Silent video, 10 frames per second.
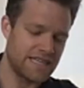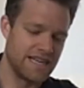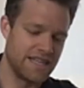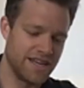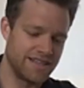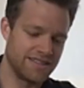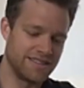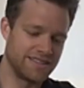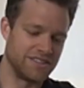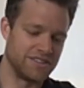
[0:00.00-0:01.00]
And
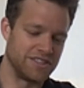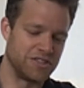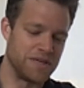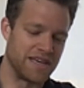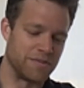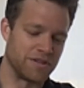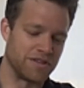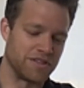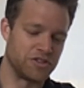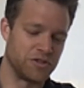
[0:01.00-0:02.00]
then you need to be
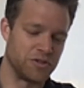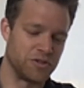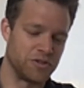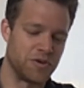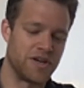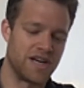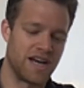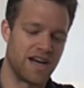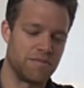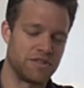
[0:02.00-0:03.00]
able to
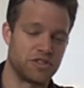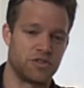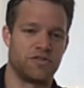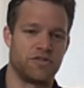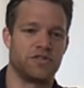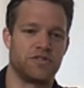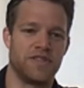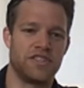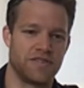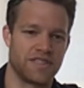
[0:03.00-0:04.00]
um, serve those
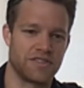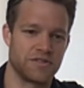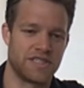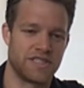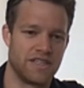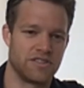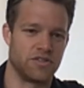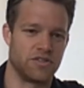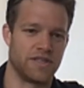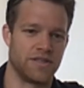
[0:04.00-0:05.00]
feature values,
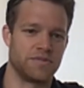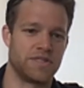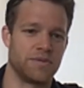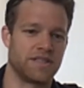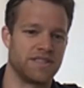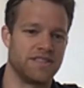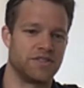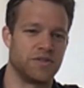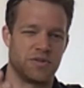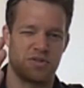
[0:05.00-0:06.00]
serve them typically
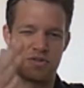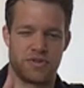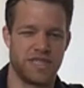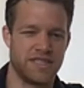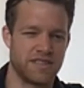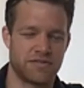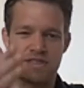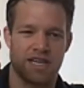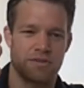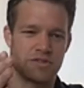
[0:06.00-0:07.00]
to three different
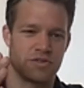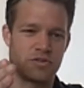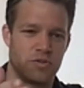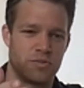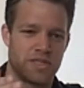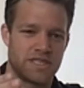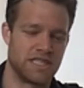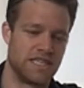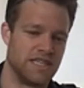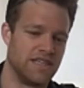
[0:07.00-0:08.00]
types of consumers.
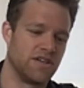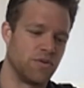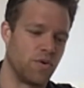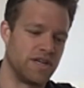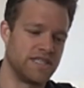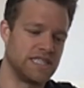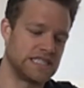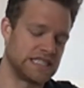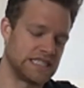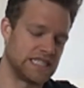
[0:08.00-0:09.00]
One
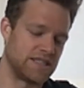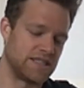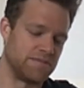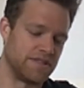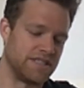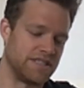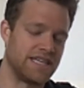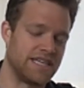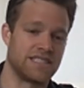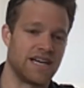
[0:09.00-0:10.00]
is um, the
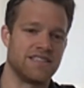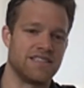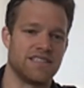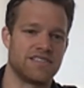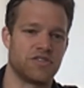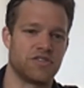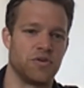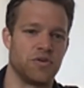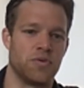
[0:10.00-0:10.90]
data scientist who